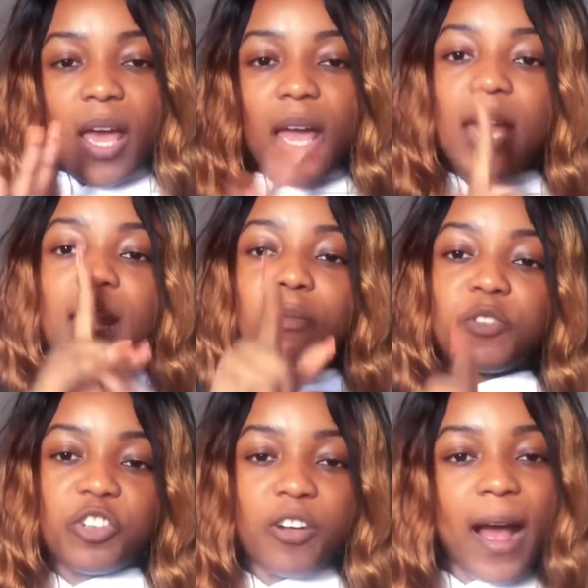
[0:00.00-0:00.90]
and I'm
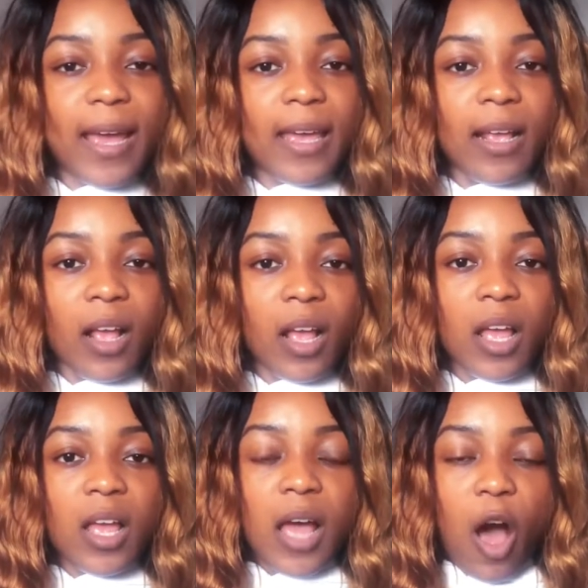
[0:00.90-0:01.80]
trying,
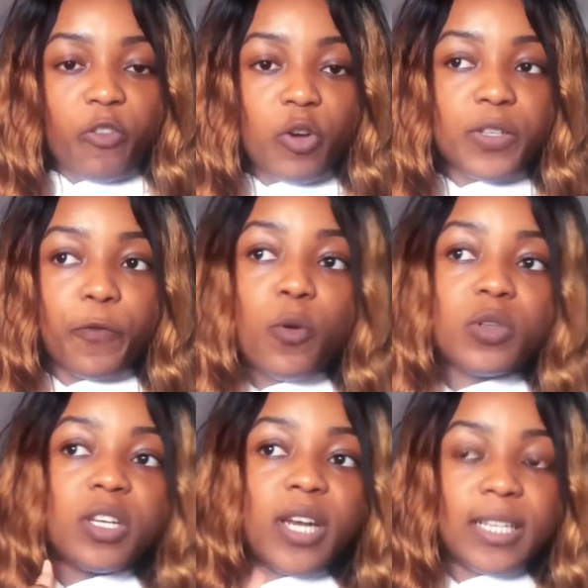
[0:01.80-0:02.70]
of course the phone
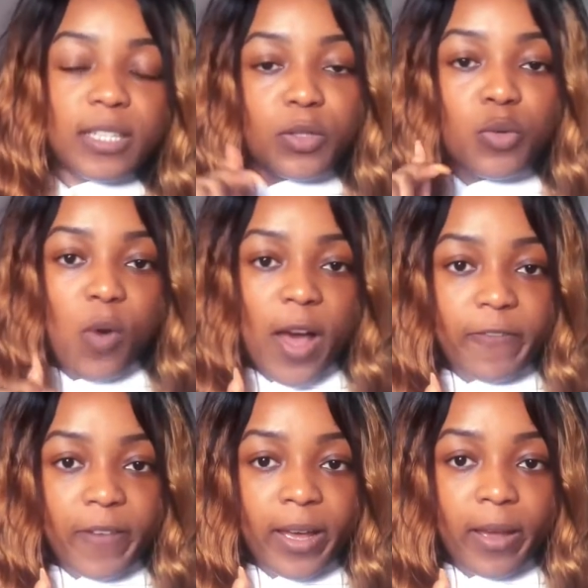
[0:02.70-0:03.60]
was connected to the
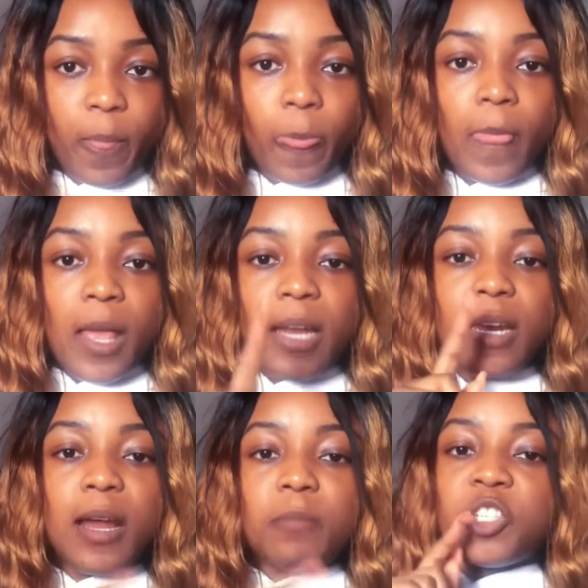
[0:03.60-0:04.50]
Wi-Fi, and
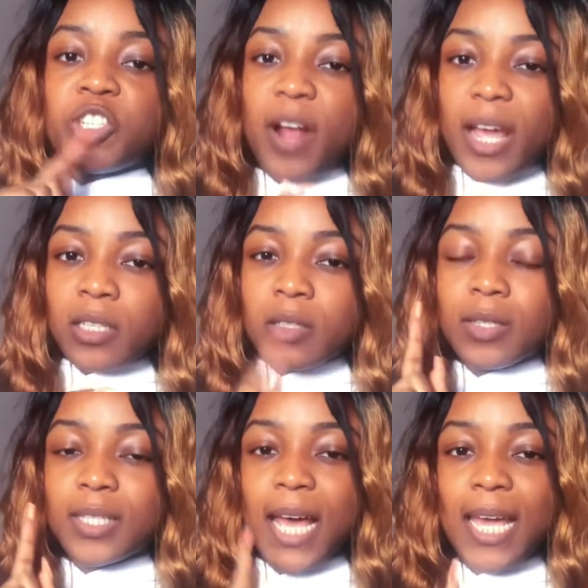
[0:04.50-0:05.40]
then I'm trying to
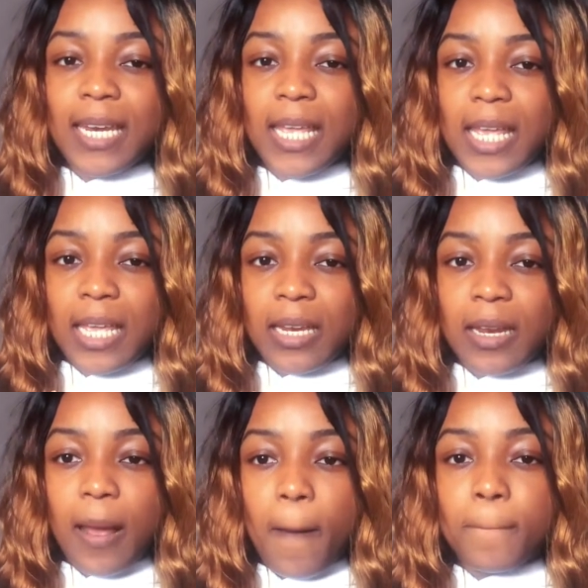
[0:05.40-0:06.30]
sign in
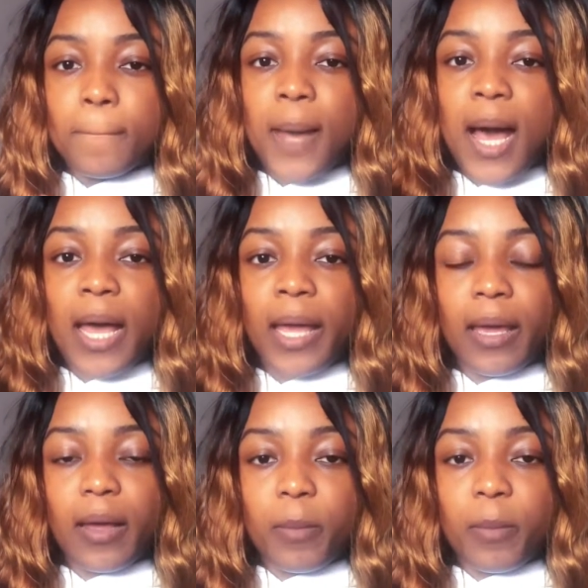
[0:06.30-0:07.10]
my